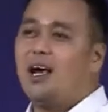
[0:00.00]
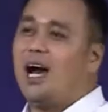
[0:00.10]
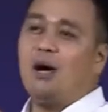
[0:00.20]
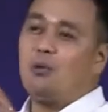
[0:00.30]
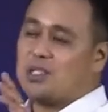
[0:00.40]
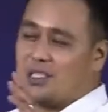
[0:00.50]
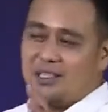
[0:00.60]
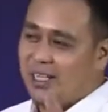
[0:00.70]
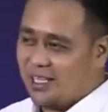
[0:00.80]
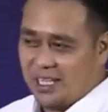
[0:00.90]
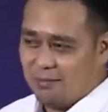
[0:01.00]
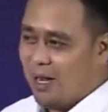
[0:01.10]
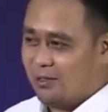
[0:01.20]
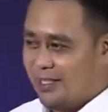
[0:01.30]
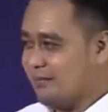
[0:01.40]
I wasn't thinking
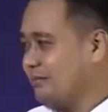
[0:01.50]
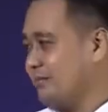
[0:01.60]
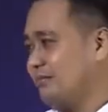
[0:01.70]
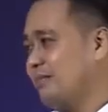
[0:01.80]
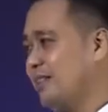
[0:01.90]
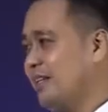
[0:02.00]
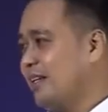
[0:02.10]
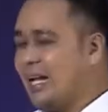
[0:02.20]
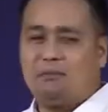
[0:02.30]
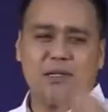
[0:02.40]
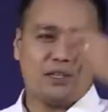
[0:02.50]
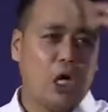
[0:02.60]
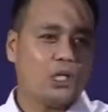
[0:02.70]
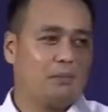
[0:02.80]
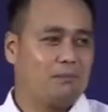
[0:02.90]
about it. never
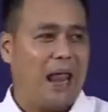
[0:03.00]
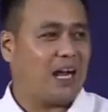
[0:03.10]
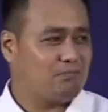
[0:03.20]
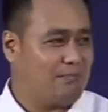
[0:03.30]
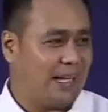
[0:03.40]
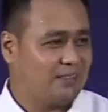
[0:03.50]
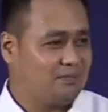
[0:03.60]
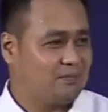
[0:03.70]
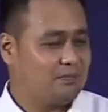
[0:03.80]
thought of a black man.